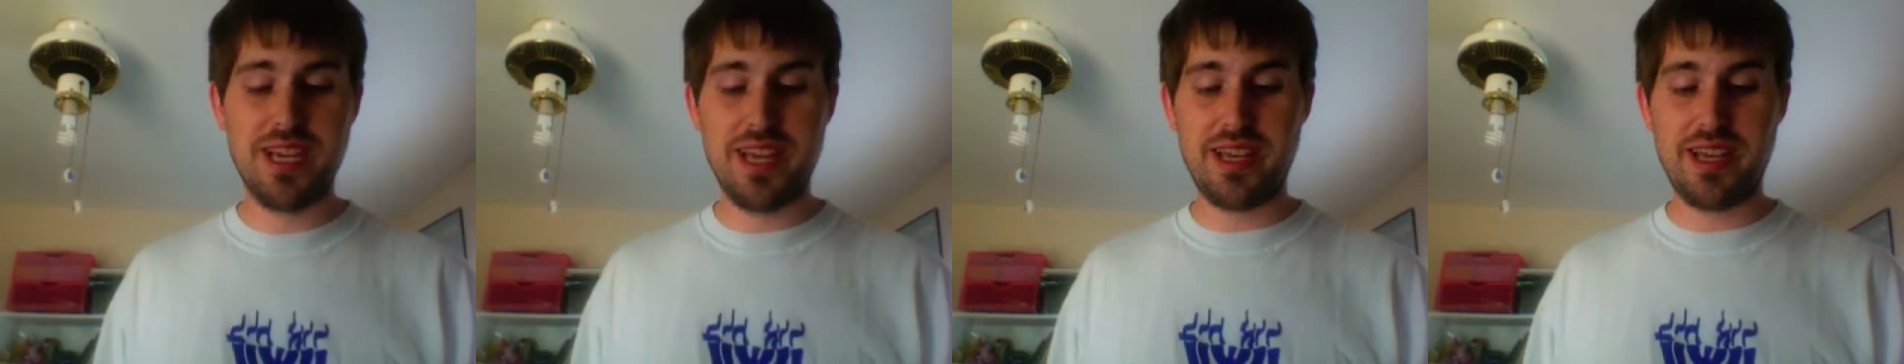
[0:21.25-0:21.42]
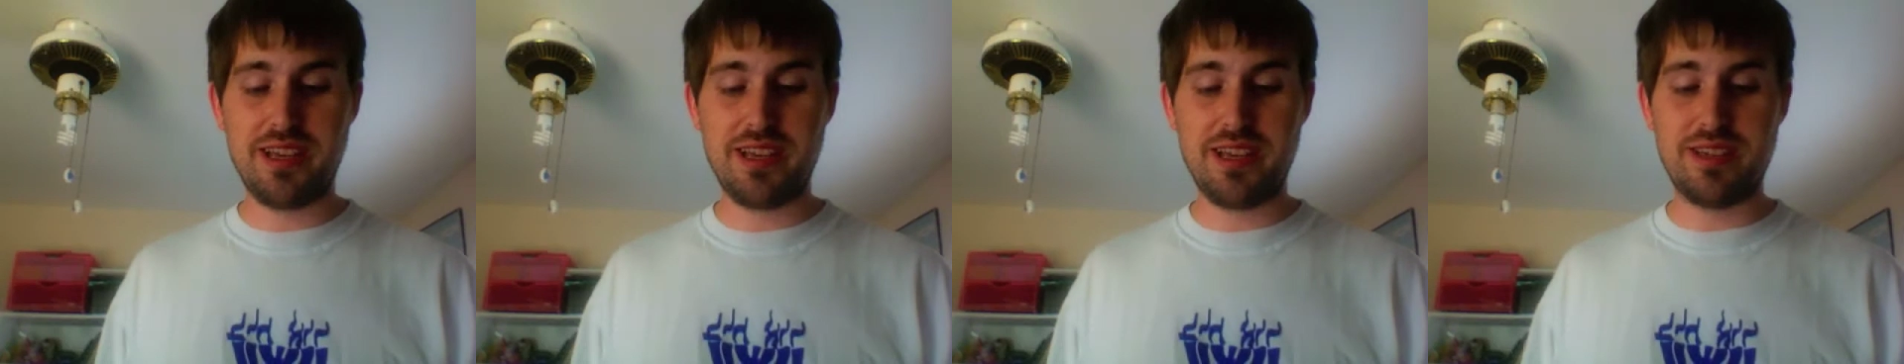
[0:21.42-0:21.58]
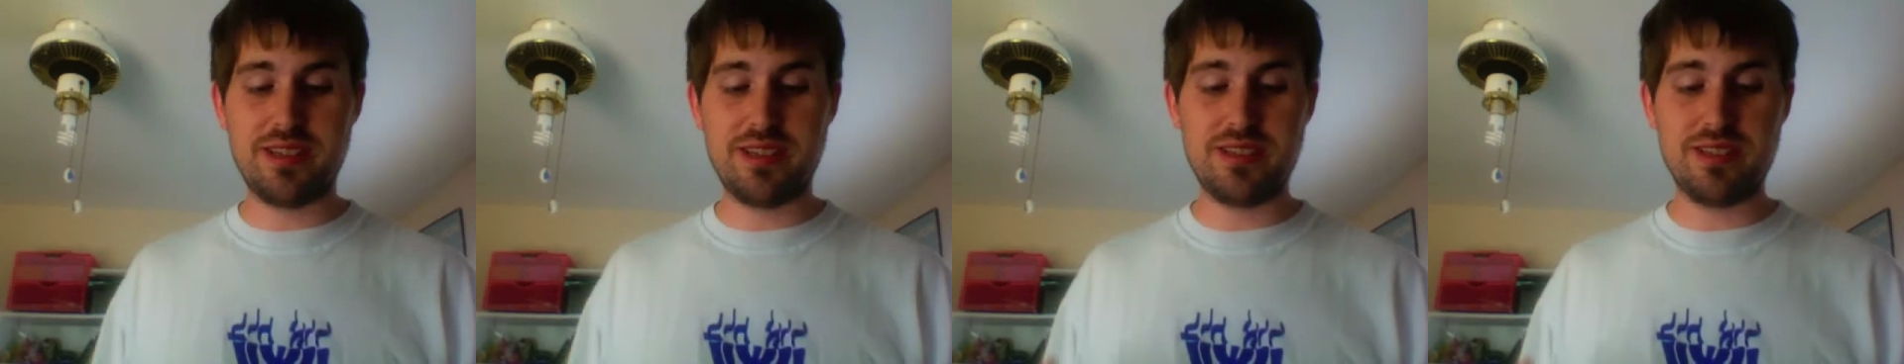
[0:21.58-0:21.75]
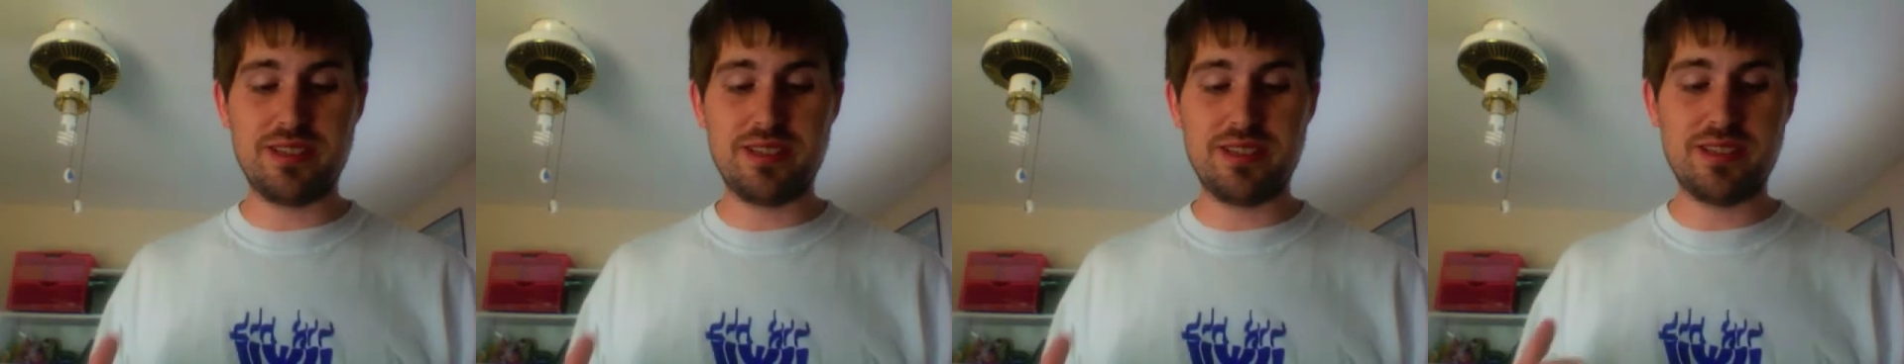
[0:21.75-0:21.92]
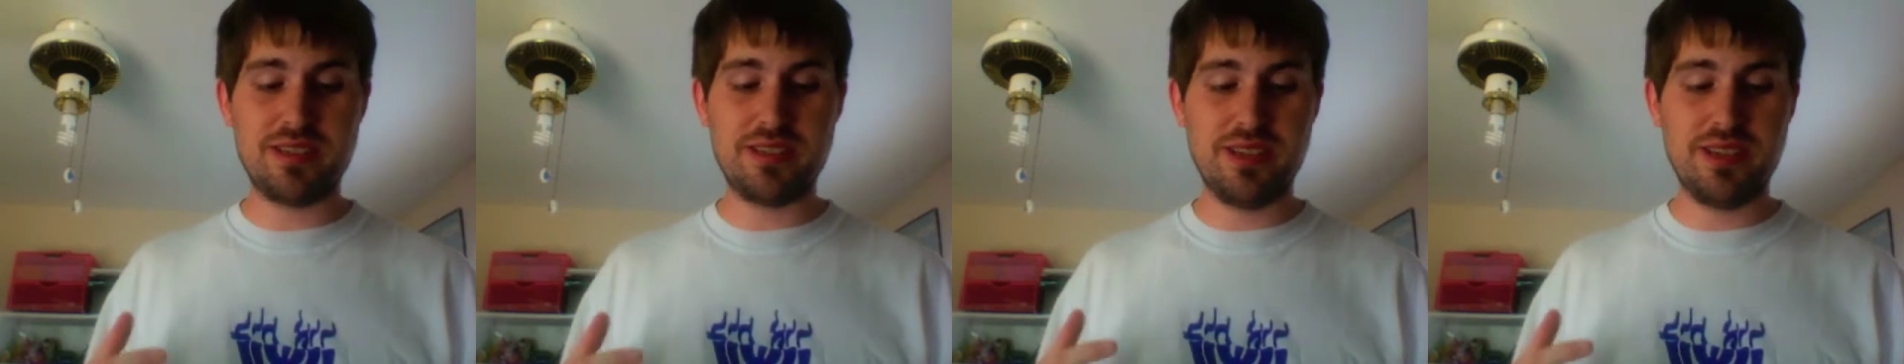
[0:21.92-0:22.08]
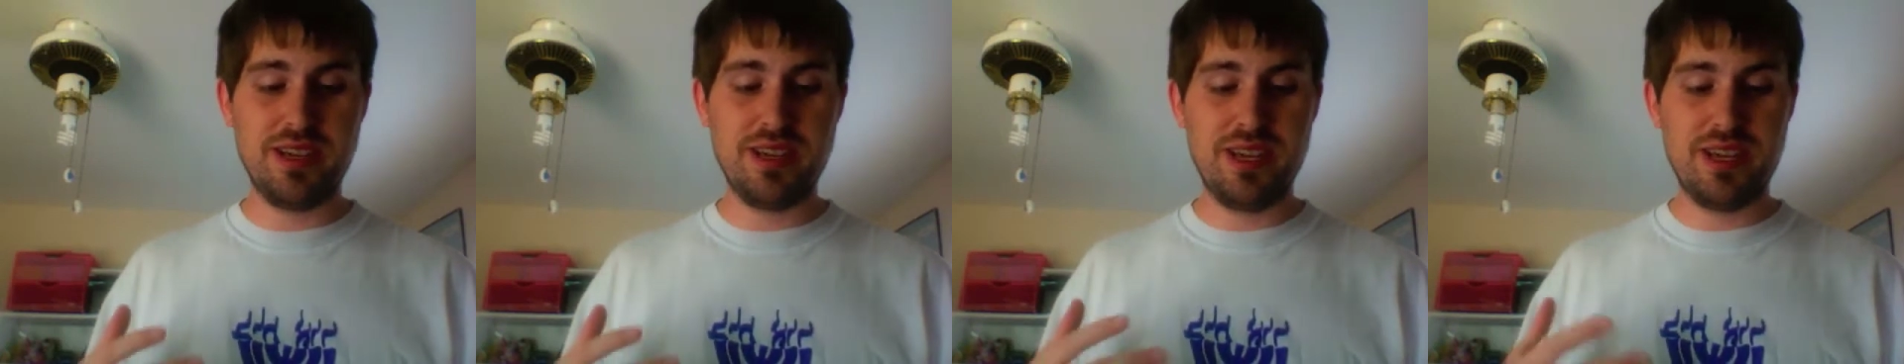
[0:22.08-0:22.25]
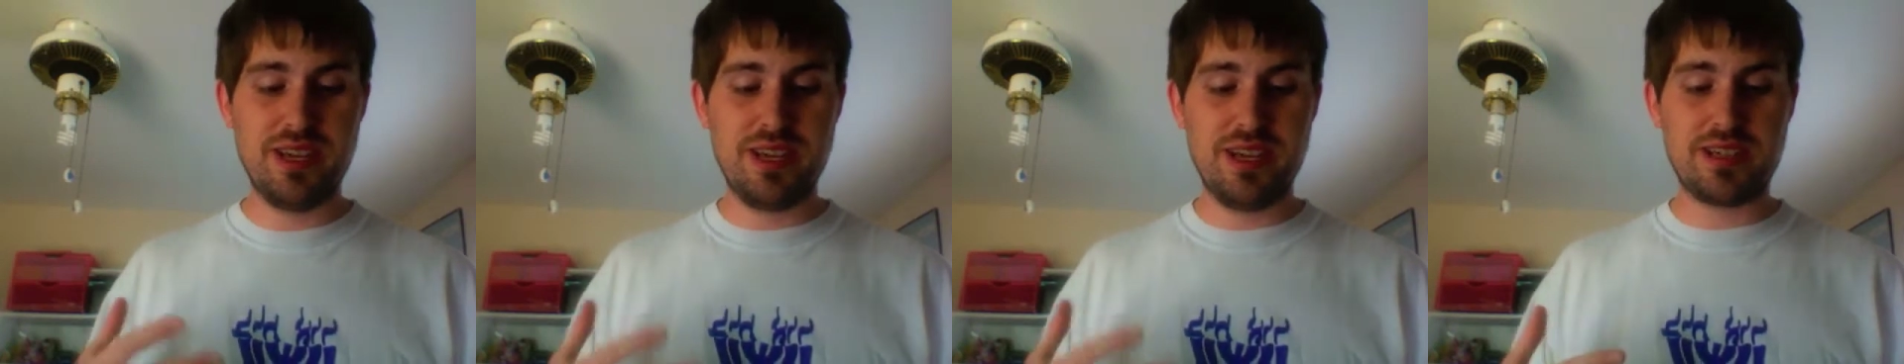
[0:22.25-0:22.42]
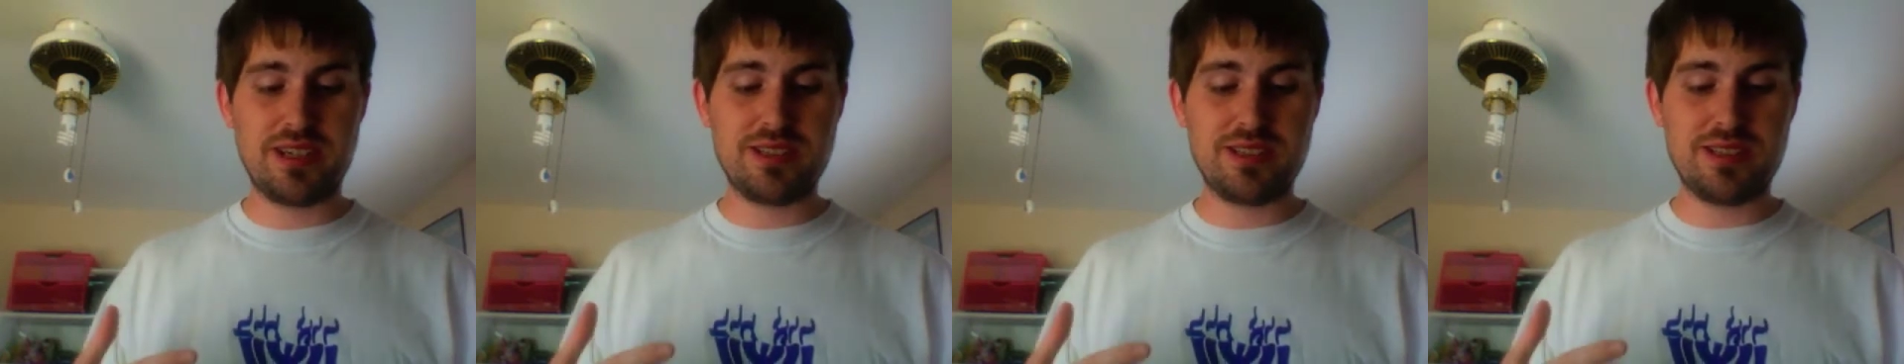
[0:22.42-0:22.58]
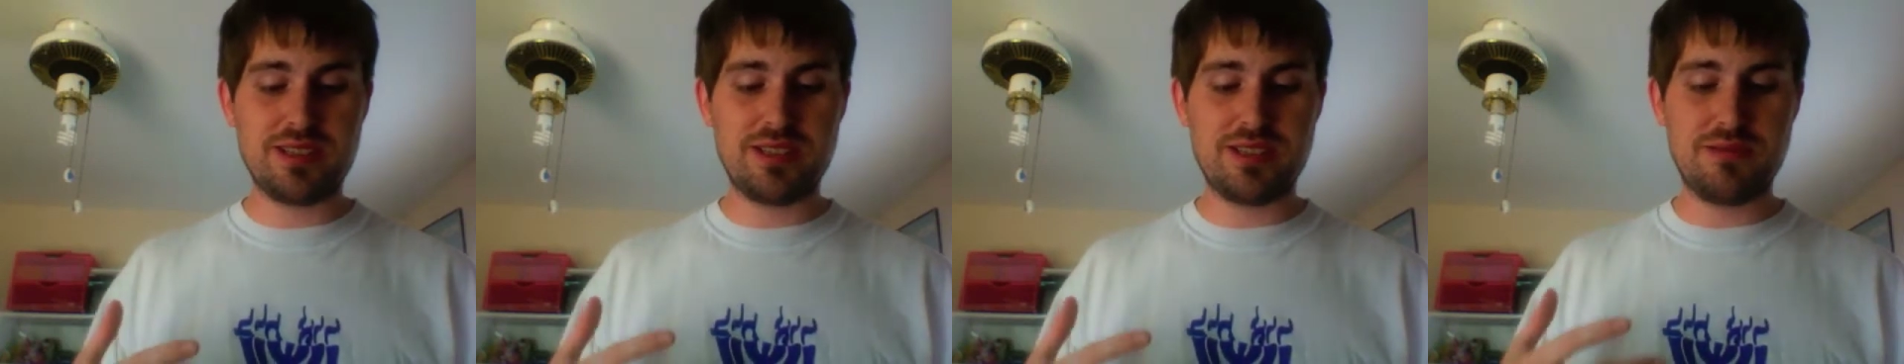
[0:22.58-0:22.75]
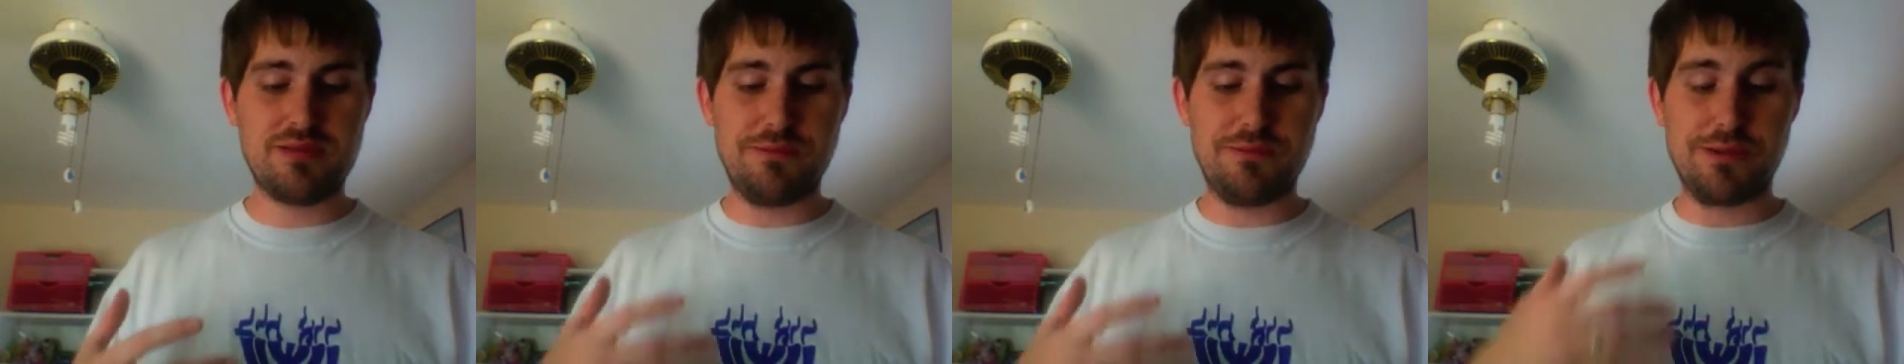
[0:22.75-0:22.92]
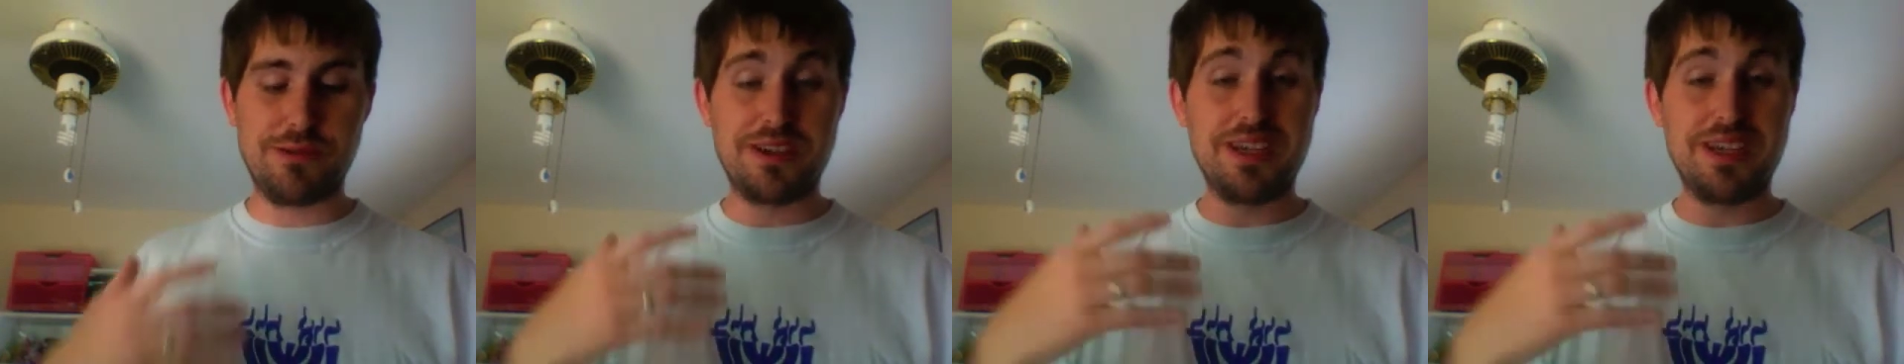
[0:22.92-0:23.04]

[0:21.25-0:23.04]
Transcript: and it's where